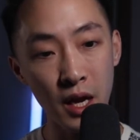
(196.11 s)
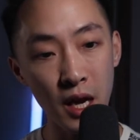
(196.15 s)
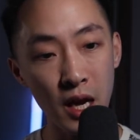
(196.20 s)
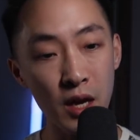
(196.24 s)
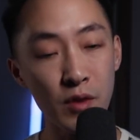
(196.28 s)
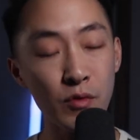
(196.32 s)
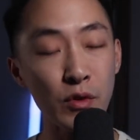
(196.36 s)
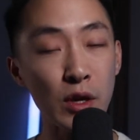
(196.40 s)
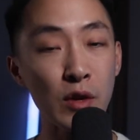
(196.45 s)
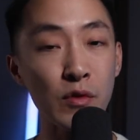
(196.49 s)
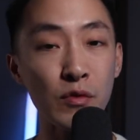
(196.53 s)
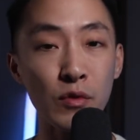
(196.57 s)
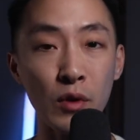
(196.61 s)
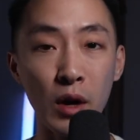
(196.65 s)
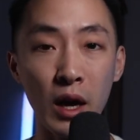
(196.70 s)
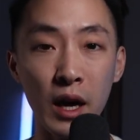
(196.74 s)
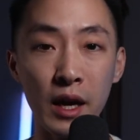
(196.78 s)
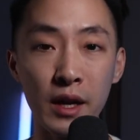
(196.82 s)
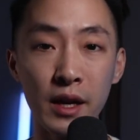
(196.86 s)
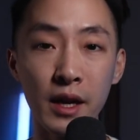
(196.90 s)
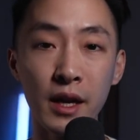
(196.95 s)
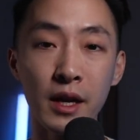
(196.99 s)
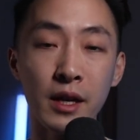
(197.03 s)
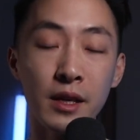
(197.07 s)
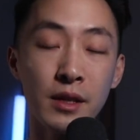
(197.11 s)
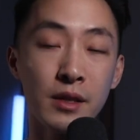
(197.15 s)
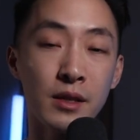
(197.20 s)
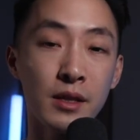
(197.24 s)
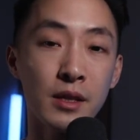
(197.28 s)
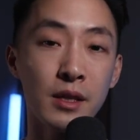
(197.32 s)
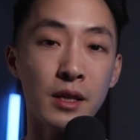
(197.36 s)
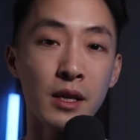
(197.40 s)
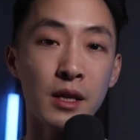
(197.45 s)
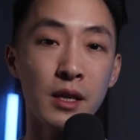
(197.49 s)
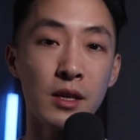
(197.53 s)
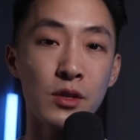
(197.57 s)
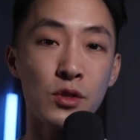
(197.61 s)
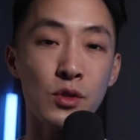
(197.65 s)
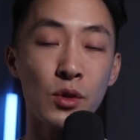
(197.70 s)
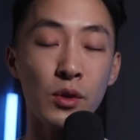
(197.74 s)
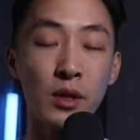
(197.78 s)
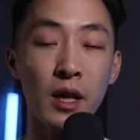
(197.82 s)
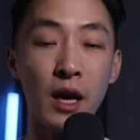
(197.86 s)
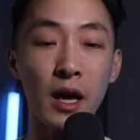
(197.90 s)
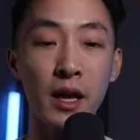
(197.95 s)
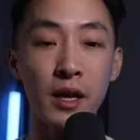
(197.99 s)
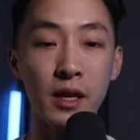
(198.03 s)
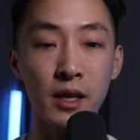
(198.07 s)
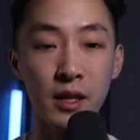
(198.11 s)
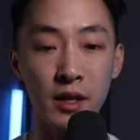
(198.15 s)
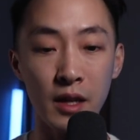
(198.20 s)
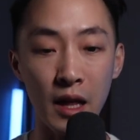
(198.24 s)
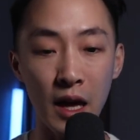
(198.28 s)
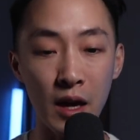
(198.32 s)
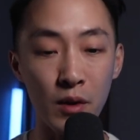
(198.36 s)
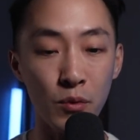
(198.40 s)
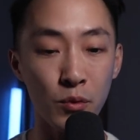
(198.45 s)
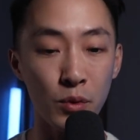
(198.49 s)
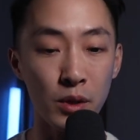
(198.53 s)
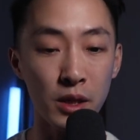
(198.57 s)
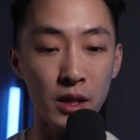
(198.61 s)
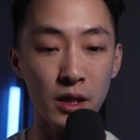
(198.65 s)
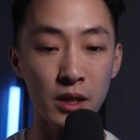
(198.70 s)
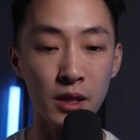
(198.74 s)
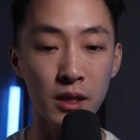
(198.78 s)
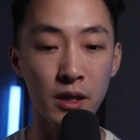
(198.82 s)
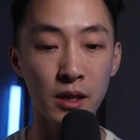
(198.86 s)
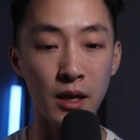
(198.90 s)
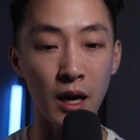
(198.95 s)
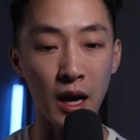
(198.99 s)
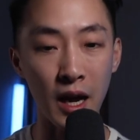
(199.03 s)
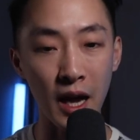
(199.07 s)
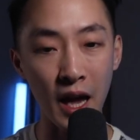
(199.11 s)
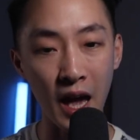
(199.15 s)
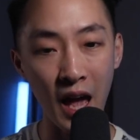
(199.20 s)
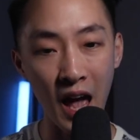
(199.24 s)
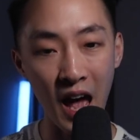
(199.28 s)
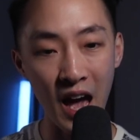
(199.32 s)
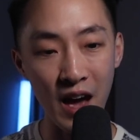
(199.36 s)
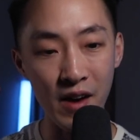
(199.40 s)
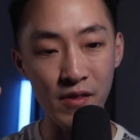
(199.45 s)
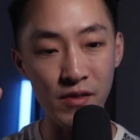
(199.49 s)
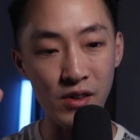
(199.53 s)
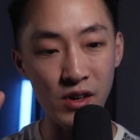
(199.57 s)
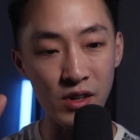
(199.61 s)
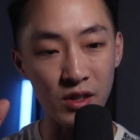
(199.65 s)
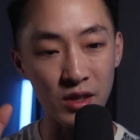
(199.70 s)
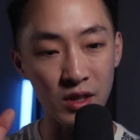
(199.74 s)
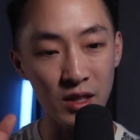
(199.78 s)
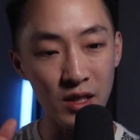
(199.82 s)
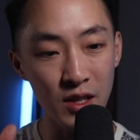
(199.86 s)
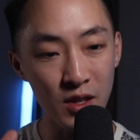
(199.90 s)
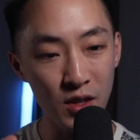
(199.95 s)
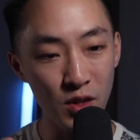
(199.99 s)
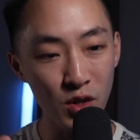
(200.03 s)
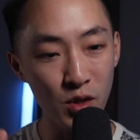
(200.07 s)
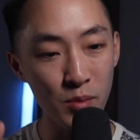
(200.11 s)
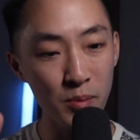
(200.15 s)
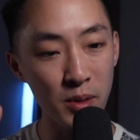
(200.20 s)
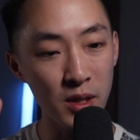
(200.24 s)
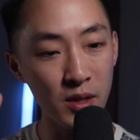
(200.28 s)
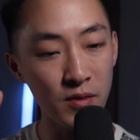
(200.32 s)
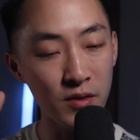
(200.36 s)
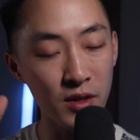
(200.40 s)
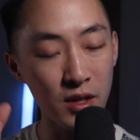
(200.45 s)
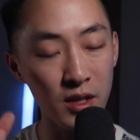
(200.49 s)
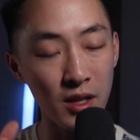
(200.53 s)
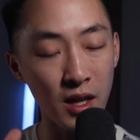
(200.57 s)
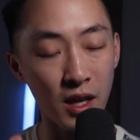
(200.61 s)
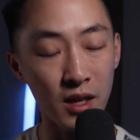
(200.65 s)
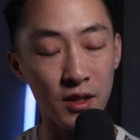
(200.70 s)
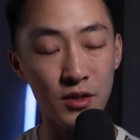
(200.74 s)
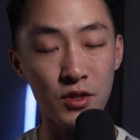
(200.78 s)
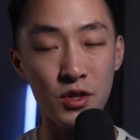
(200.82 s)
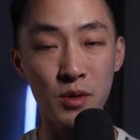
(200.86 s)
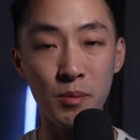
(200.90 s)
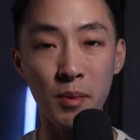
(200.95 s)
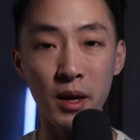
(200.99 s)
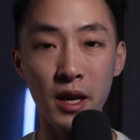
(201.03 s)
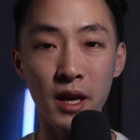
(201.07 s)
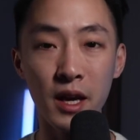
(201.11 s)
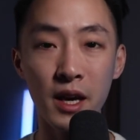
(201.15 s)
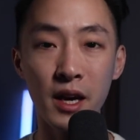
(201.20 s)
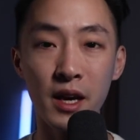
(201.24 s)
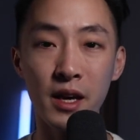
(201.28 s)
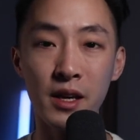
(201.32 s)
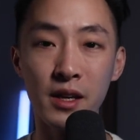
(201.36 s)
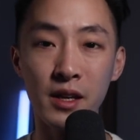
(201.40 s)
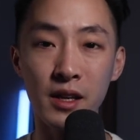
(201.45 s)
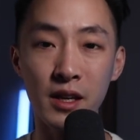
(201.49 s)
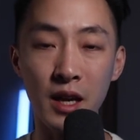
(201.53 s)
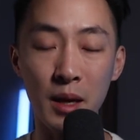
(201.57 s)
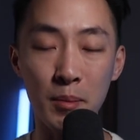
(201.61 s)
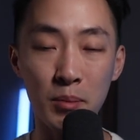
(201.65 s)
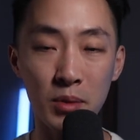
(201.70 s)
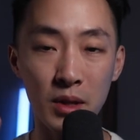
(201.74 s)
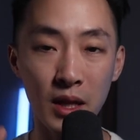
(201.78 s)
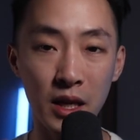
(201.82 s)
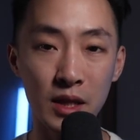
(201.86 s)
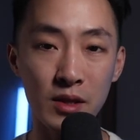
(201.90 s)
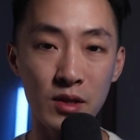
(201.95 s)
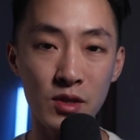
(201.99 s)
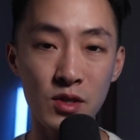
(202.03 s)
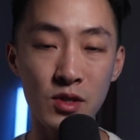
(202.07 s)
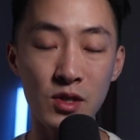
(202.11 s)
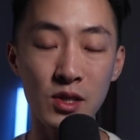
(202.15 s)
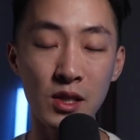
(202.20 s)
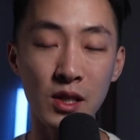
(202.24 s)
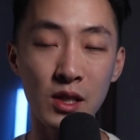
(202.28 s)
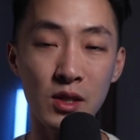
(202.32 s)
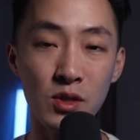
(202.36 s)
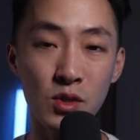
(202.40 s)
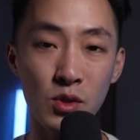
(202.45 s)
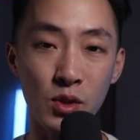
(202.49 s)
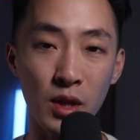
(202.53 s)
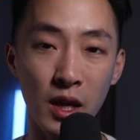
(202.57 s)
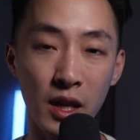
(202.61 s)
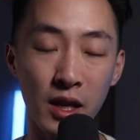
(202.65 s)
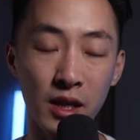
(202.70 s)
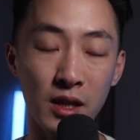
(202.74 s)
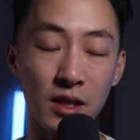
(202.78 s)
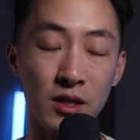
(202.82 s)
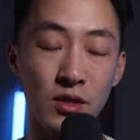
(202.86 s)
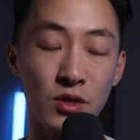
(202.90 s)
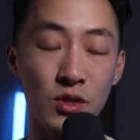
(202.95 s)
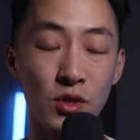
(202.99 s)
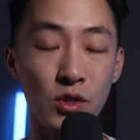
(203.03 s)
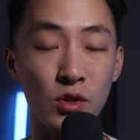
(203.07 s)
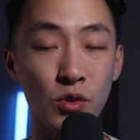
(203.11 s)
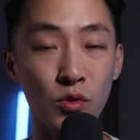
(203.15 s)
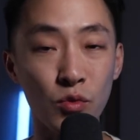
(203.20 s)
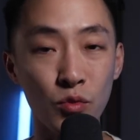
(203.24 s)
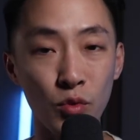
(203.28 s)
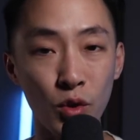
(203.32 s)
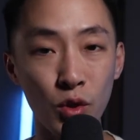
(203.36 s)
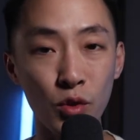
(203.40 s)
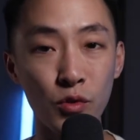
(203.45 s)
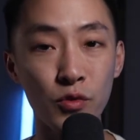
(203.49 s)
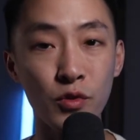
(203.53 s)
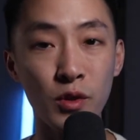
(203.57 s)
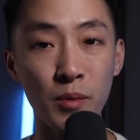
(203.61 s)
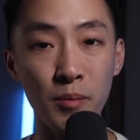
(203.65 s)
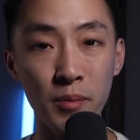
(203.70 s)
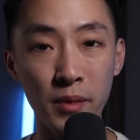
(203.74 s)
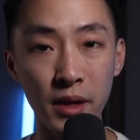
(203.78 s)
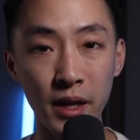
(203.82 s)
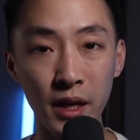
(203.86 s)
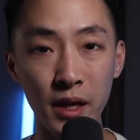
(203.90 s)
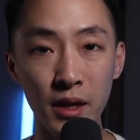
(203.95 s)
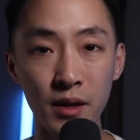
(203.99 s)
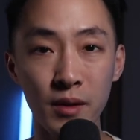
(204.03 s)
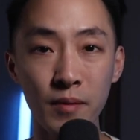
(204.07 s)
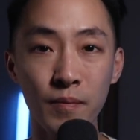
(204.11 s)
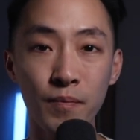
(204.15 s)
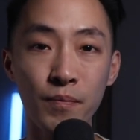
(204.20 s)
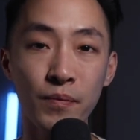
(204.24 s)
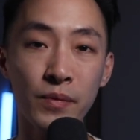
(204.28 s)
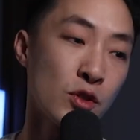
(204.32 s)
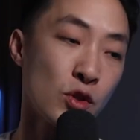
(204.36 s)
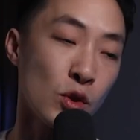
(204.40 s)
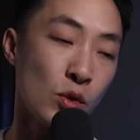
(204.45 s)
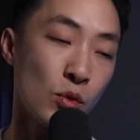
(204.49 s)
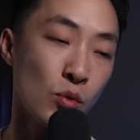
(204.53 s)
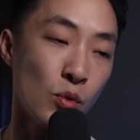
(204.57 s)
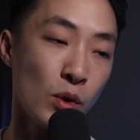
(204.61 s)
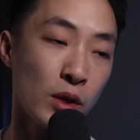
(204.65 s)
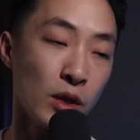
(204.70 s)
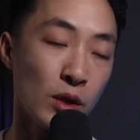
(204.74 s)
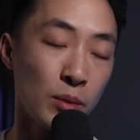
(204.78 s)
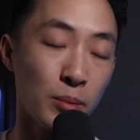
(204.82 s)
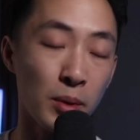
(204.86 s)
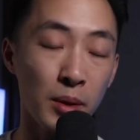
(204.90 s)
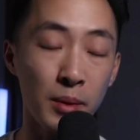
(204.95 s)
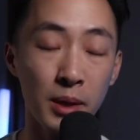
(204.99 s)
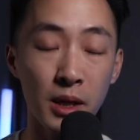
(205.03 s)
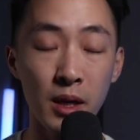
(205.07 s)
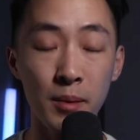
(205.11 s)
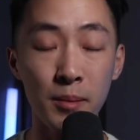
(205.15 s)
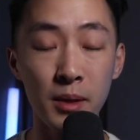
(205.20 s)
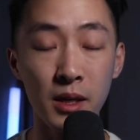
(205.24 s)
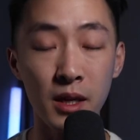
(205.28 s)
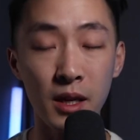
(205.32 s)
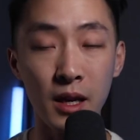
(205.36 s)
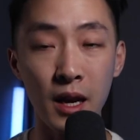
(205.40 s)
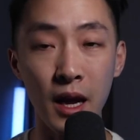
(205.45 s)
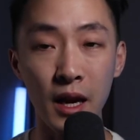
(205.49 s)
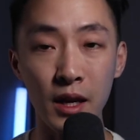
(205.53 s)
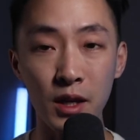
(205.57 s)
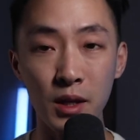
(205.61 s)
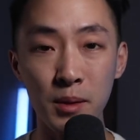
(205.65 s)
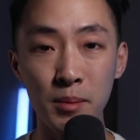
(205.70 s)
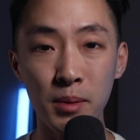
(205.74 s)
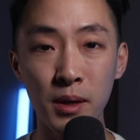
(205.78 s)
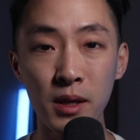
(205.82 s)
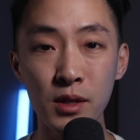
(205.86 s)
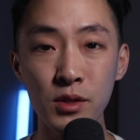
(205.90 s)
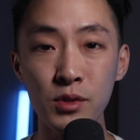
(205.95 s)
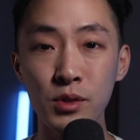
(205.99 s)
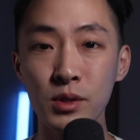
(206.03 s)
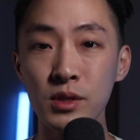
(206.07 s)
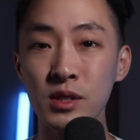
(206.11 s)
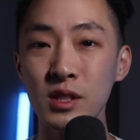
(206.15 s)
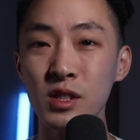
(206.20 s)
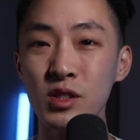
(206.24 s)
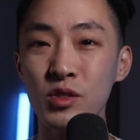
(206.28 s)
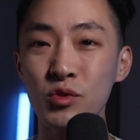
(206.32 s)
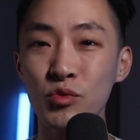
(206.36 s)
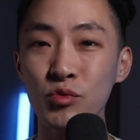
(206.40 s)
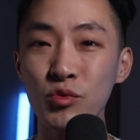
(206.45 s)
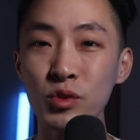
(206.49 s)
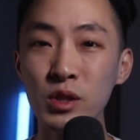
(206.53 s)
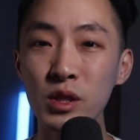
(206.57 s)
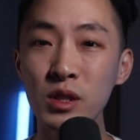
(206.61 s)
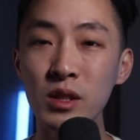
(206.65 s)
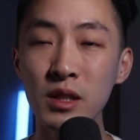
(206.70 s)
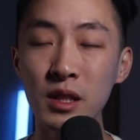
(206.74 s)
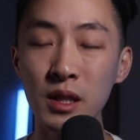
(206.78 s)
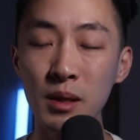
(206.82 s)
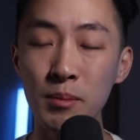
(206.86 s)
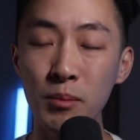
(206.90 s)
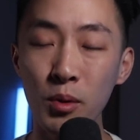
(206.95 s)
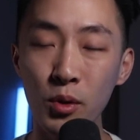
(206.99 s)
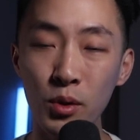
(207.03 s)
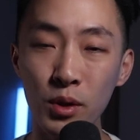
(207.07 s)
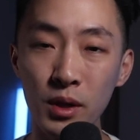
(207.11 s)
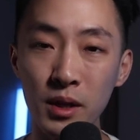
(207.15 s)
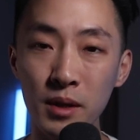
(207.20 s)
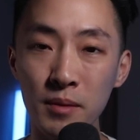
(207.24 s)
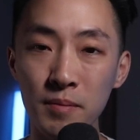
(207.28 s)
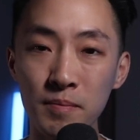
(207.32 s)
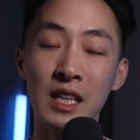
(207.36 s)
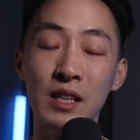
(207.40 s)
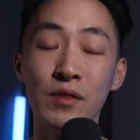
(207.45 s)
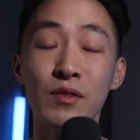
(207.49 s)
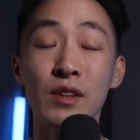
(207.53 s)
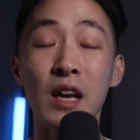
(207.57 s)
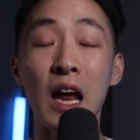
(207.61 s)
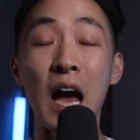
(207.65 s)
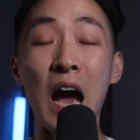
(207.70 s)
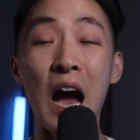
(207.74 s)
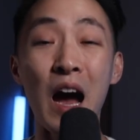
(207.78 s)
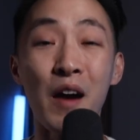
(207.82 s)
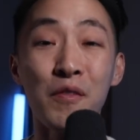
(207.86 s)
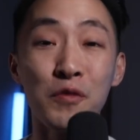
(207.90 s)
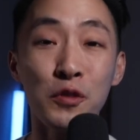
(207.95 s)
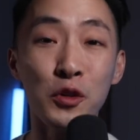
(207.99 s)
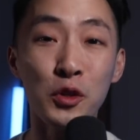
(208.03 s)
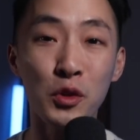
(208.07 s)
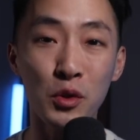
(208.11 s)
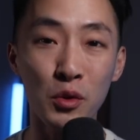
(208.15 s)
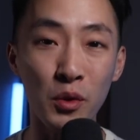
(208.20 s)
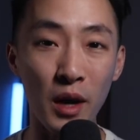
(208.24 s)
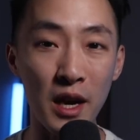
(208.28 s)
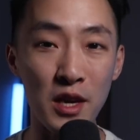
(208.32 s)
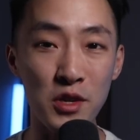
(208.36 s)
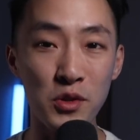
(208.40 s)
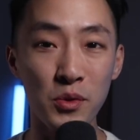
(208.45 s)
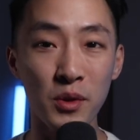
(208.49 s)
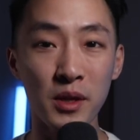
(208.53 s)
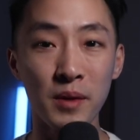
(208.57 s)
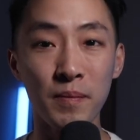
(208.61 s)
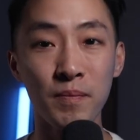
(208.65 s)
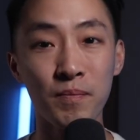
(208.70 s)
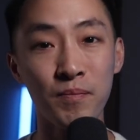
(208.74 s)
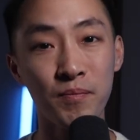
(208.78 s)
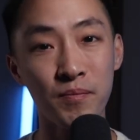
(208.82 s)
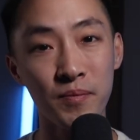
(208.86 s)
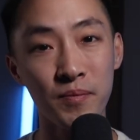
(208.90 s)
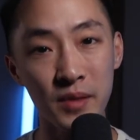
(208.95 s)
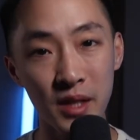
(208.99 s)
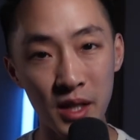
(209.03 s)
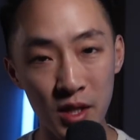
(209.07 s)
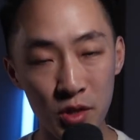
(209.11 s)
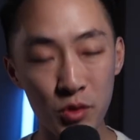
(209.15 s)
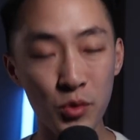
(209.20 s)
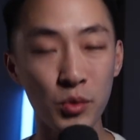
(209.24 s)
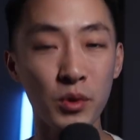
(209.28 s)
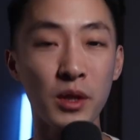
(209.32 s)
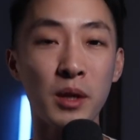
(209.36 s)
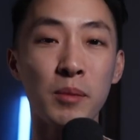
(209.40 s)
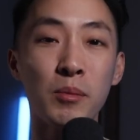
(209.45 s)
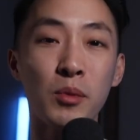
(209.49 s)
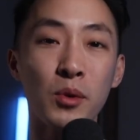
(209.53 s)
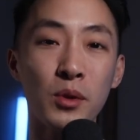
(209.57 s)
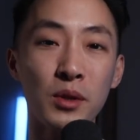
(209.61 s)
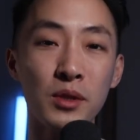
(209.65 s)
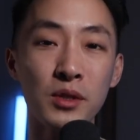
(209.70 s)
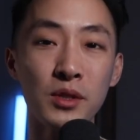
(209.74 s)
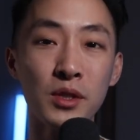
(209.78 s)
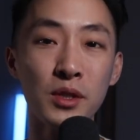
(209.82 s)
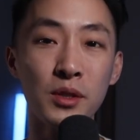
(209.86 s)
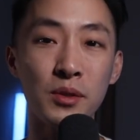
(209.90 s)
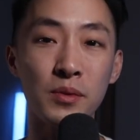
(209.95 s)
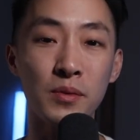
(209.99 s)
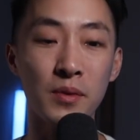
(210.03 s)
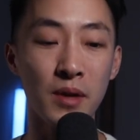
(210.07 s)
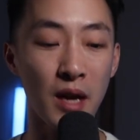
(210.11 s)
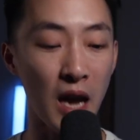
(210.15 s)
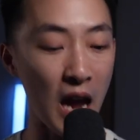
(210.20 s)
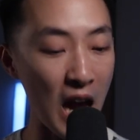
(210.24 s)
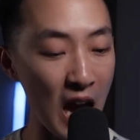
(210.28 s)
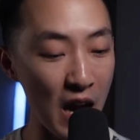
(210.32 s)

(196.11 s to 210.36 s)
every Friday so that that week I have a little bit of the knowledge in my head and I plant the seeds so that it can just grow from there. So when you're becoming an acupuncturist, it's really important, even after you graduate, is really important too.